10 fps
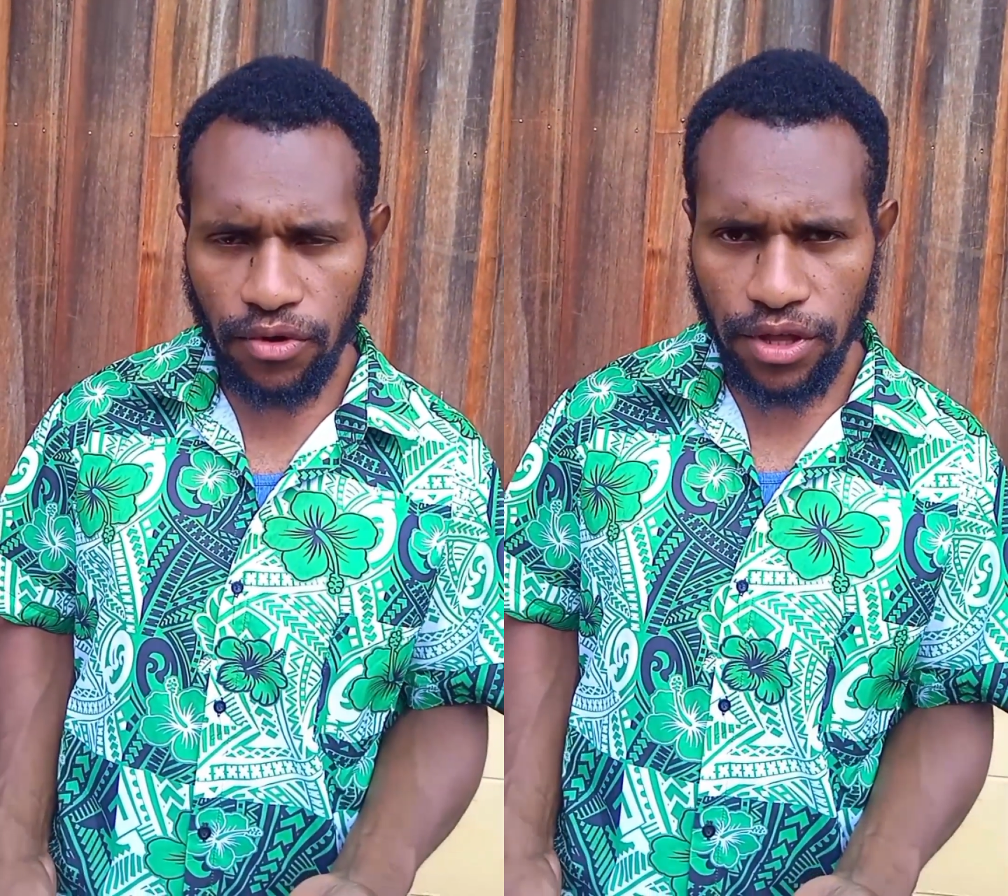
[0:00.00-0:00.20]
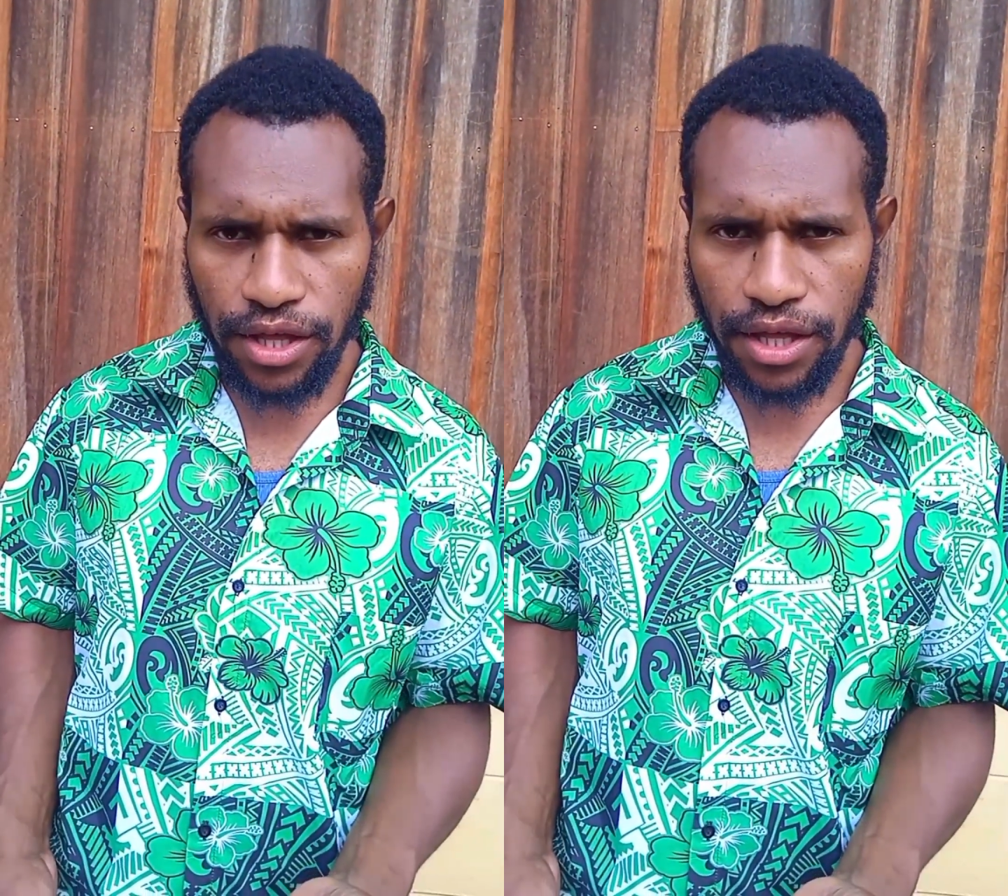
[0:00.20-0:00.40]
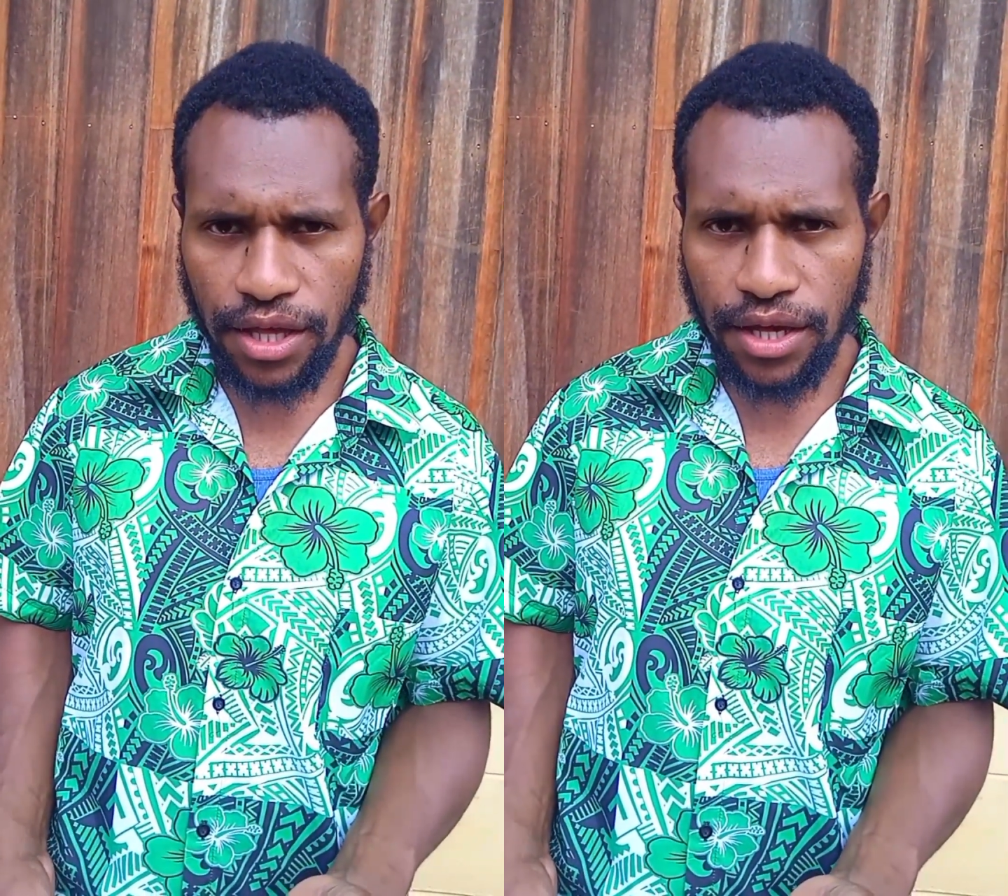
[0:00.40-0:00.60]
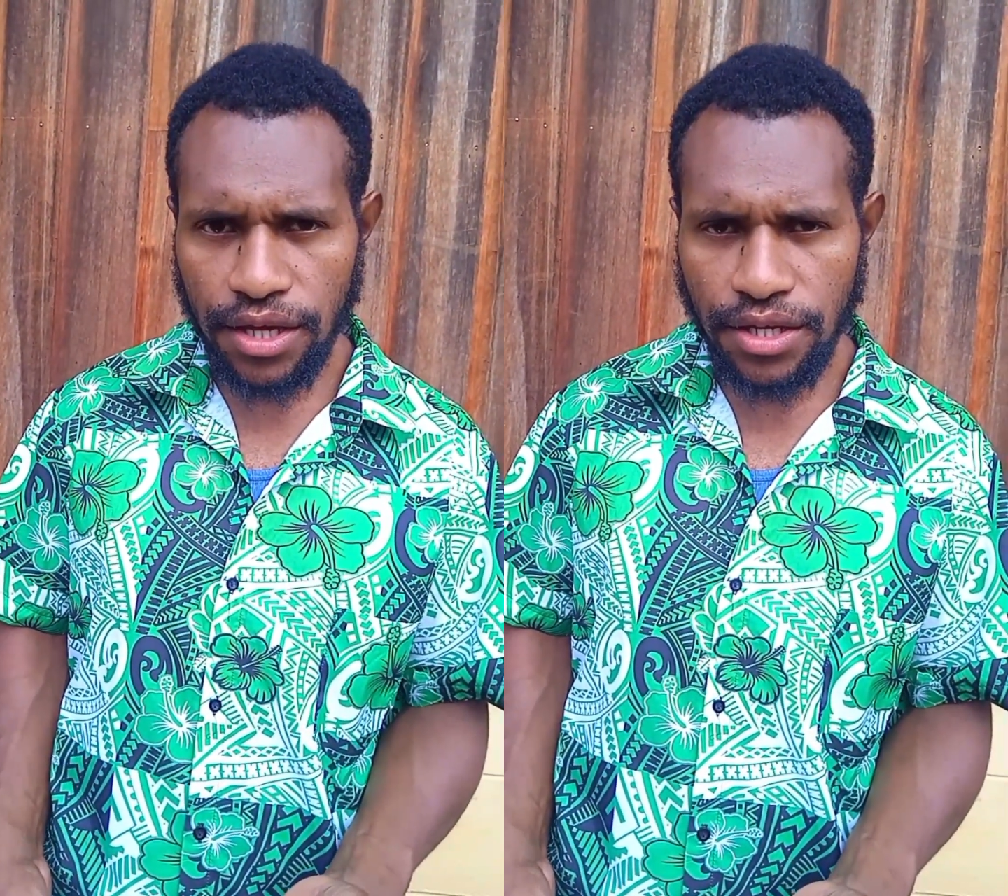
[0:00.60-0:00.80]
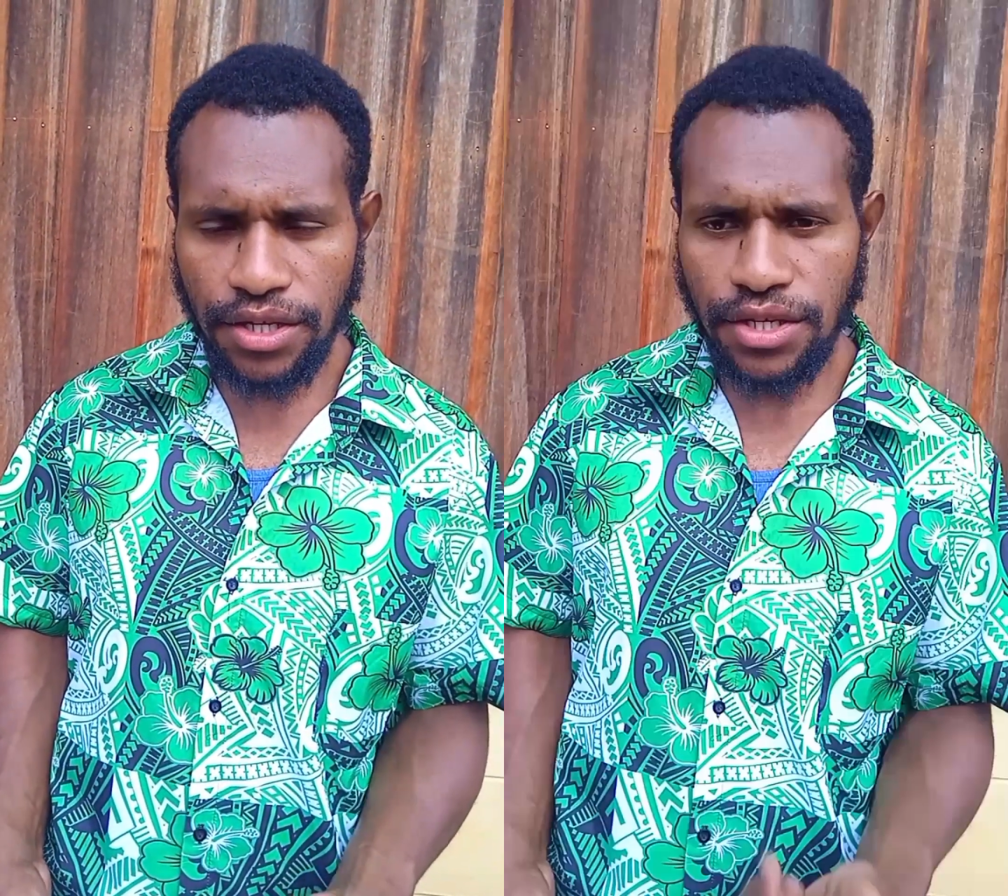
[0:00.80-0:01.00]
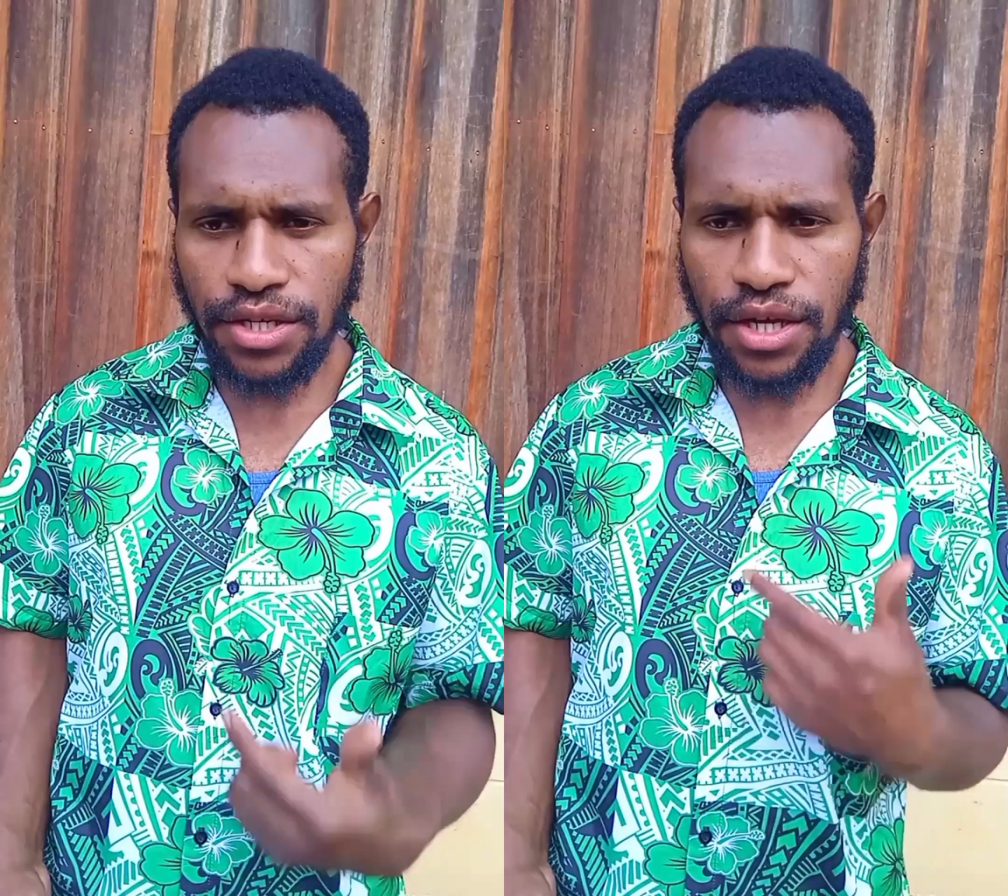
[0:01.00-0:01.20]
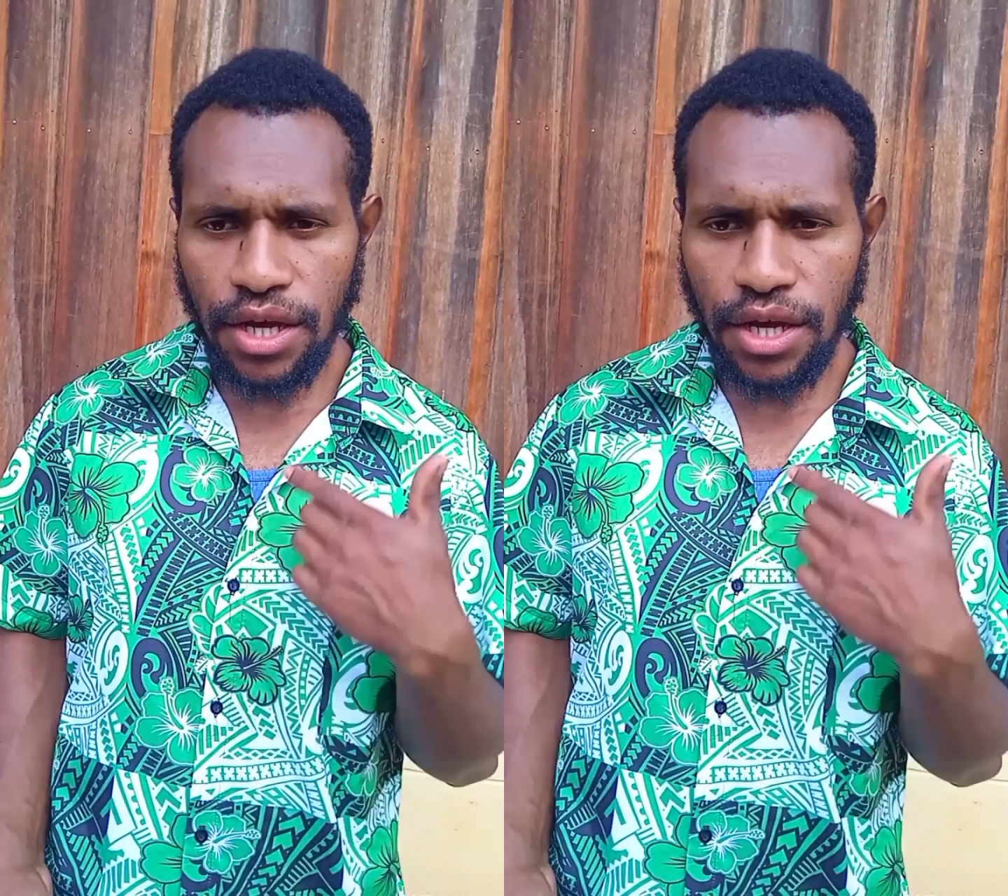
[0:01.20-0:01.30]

years,